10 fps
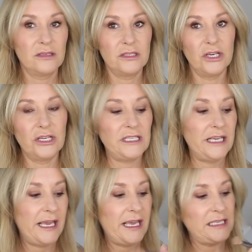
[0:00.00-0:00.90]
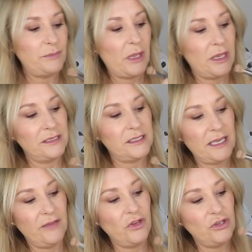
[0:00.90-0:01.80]
dirty it is, because
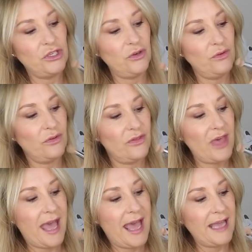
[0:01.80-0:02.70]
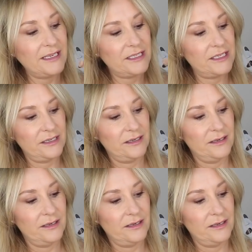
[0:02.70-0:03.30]
if you do that,